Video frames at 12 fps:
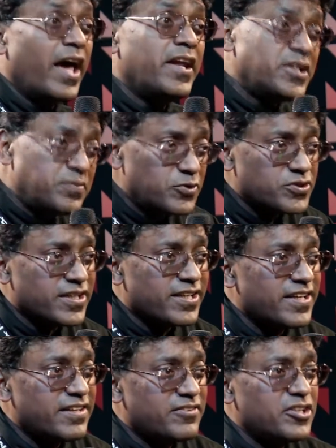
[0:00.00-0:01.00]
Irish music
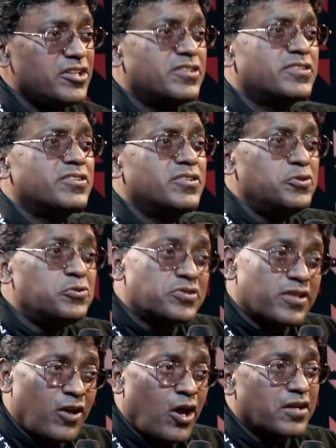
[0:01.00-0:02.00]
la vandu it's
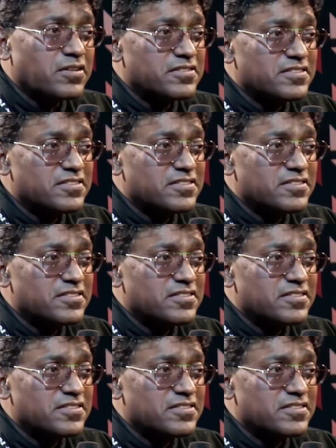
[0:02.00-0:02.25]
used a lot.